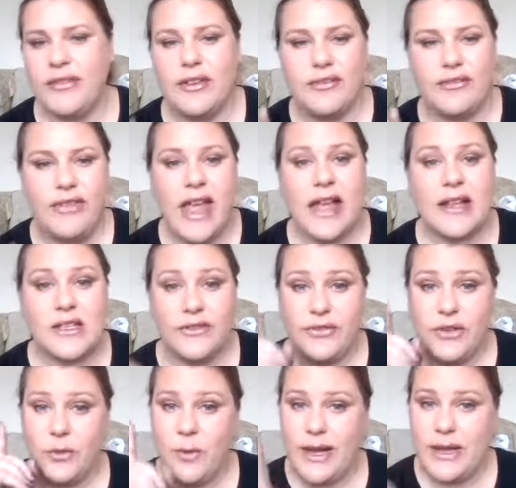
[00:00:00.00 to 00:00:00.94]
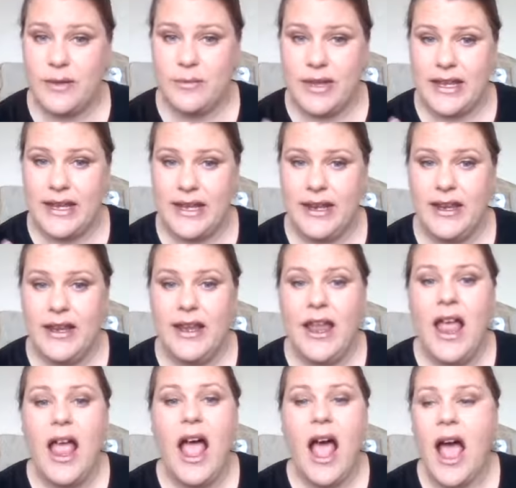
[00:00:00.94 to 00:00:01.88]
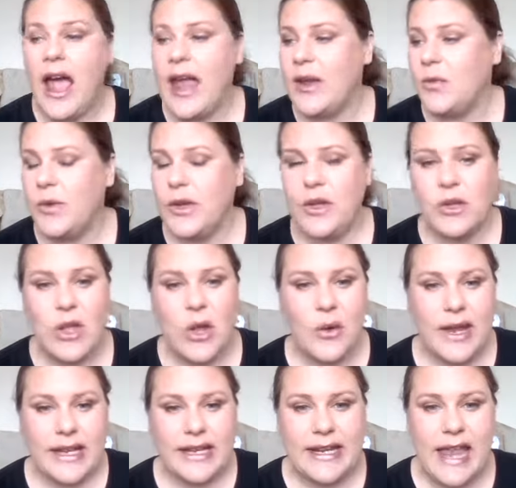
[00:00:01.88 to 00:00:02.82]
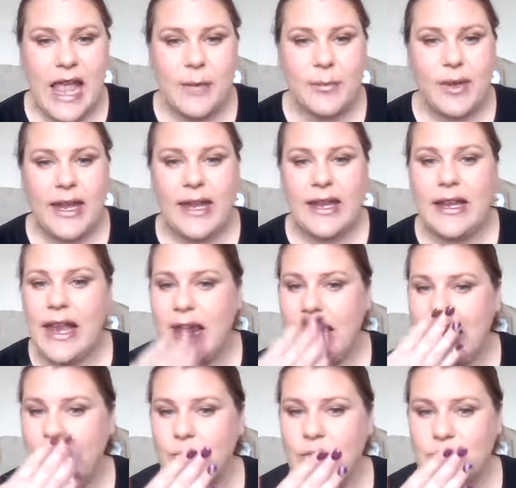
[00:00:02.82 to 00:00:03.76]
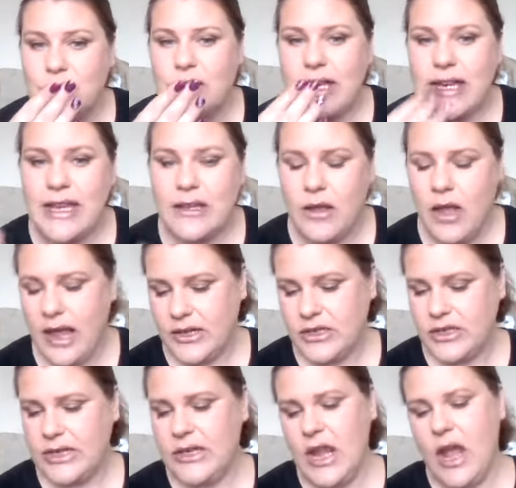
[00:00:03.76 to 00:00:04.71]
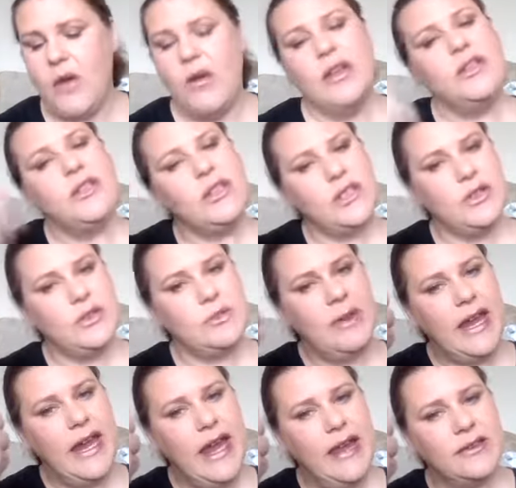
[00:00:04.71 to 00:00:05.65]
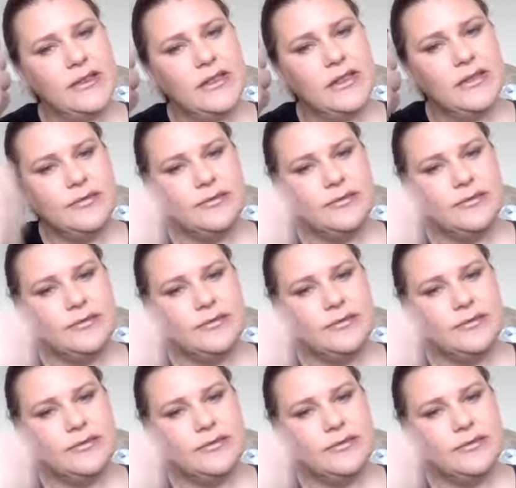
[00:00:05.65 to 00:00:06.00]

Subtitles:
In fact, if you wait a minute, I will go get a napkin, and I will do the kiss. Actually, no, I'll just use my hand.